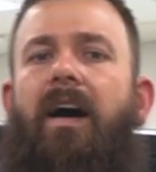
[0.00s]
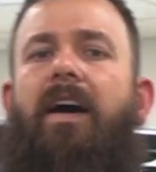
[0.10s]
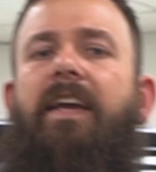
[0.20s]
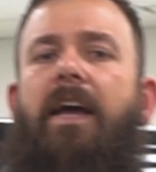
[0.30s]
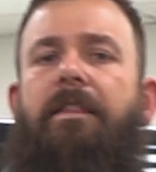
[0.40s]

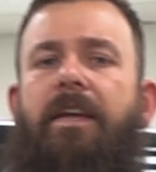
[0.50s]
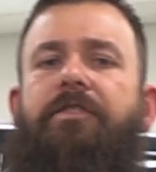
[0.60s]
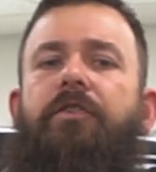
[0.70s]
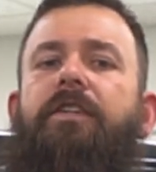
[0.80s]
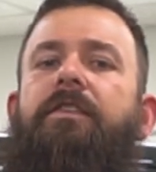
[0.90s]
Again,
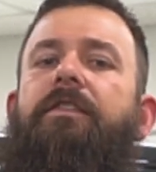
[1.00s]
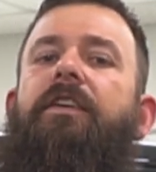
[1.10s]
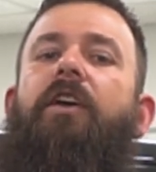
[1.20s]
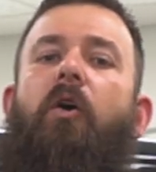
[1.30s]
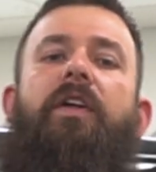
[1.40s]
these are just
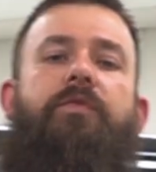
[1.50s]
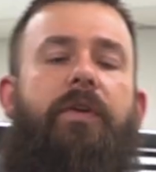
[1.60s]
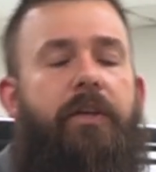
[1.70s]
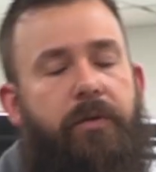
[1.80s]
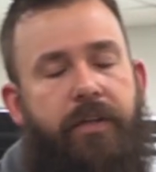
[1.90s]
the coatings
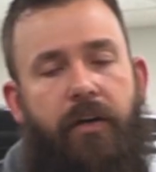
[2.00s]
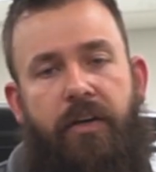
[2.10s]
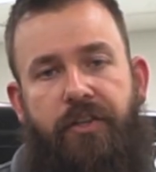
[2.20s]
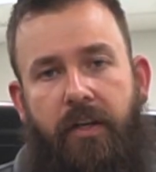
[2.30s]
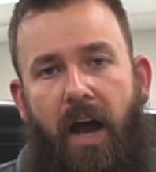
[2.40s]
we use here
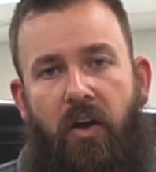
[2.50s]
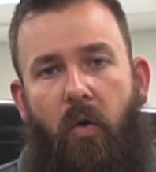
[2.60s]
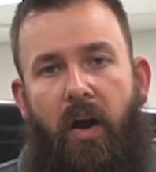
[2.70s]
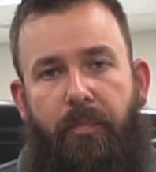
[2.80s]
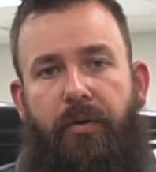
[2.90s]
at Chicago
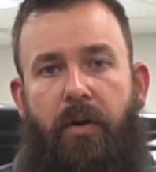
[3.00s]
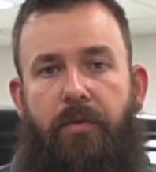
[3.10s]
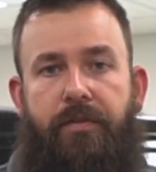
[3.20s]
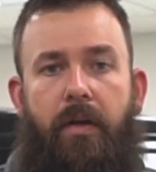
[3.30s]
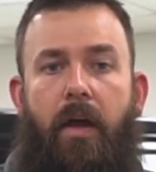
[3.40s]
Auto
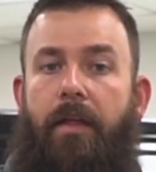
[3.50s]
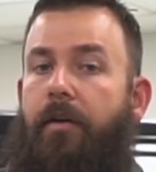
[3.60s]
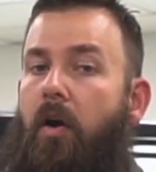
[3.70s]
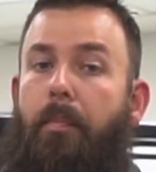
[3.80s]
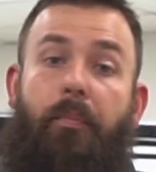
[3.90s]
Pros.
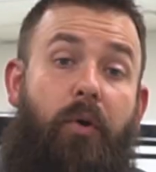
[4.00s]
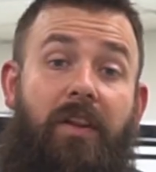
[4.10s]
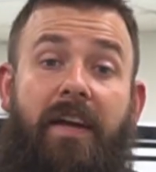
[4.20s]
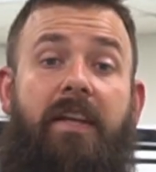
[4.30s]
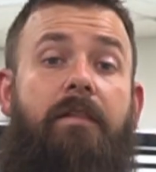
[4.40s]
There are
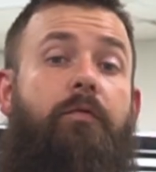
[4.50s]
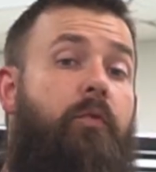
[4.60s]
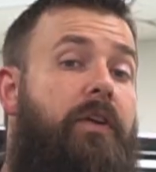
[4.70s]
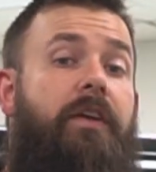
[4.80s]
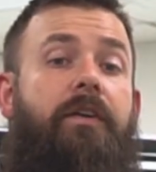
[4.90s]
plenty of
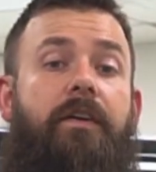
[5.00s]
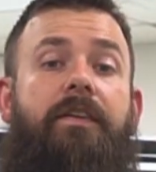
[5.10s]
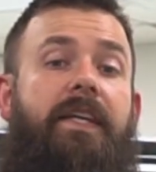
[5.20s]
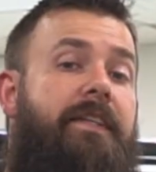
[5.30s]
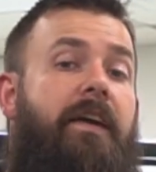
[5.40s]
really
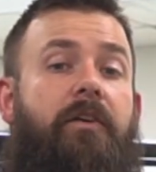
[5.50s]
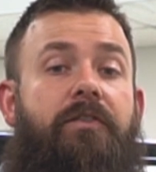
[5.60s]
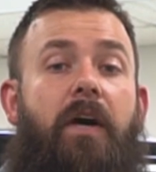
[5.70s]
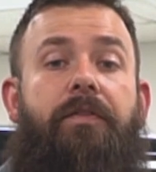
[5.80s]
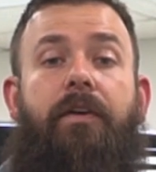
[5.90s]
good
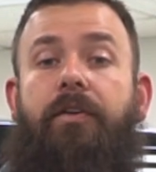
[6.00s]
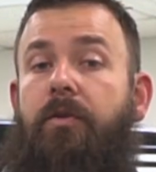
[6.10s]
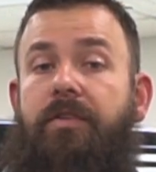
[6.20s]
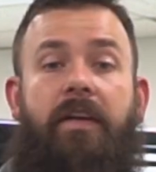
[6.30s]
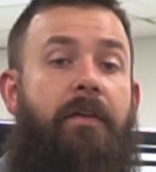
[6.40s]
detailers out there
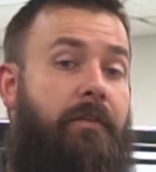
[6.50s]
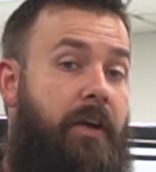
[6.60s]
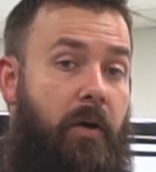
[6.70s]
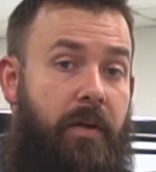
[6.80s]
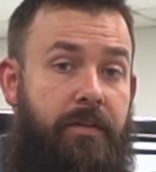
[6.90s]
using other
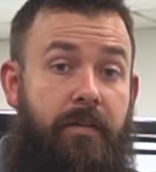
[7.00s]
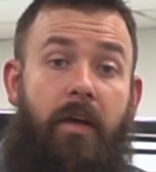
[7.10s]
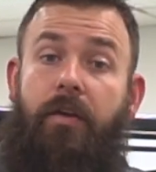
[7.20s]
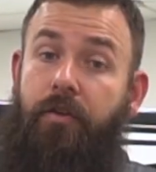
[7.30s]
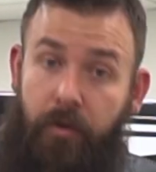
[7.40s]
coatings.
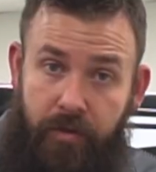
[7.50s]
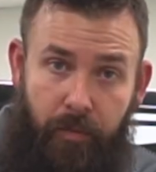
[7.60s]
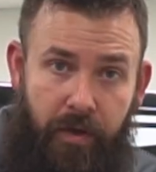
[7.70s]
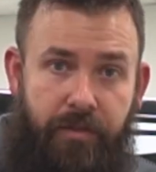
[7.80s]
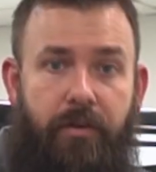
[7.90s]
Do
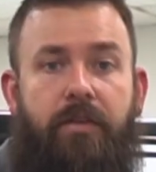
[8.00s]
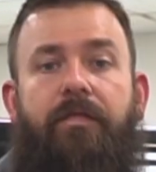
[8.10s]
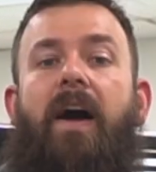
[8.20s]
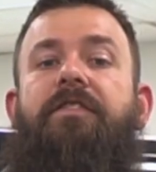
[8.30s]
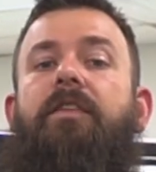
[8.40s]
some research,
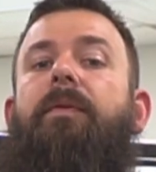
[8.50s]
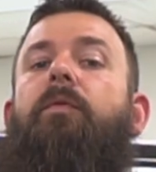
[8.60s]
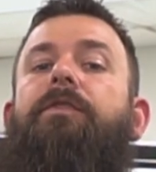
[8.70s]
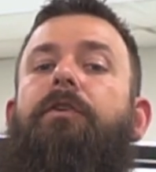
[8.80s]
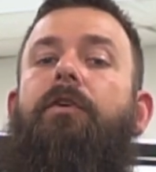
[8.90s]
find somebody
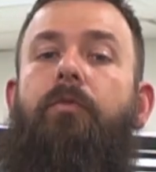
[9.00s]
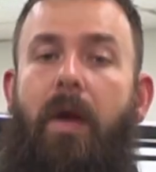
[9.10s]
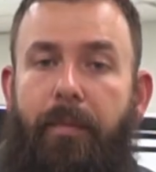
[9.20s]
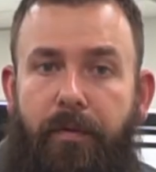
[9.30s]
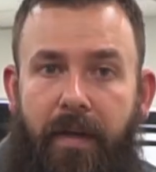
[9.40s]
with a good
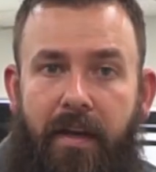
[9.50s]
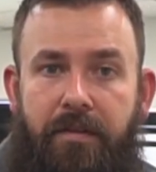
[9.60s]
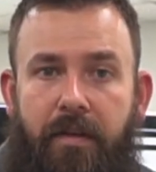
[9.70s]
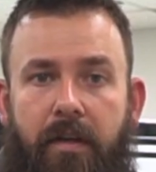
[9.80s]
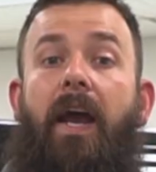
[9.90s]

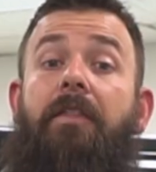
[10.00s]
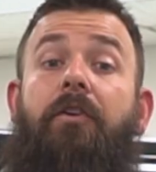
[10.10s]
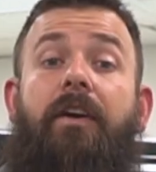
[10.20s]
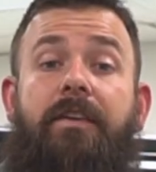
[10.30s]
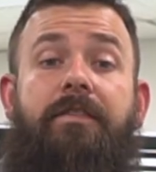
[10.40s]
reputation, and
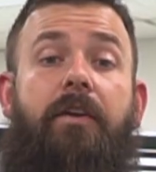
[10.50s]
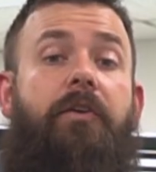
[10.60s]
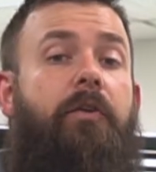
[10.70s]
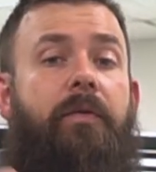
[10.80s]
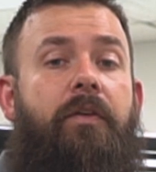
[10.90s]
they're gonna
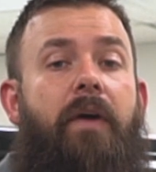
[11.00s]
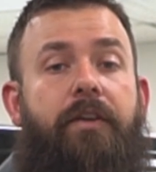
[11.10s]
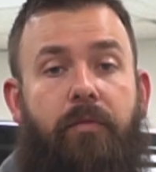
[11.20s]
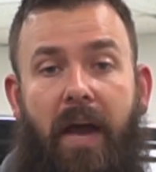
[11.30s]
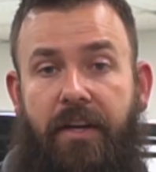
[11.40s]
steer you in the
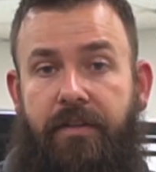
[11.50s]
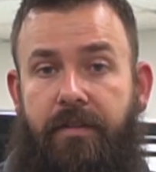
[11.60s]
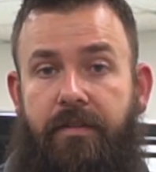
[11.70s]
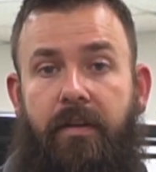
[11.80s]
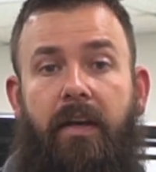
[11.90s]
right
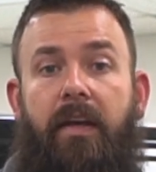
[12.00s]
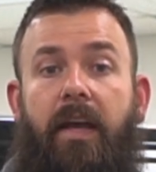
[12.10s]
directions.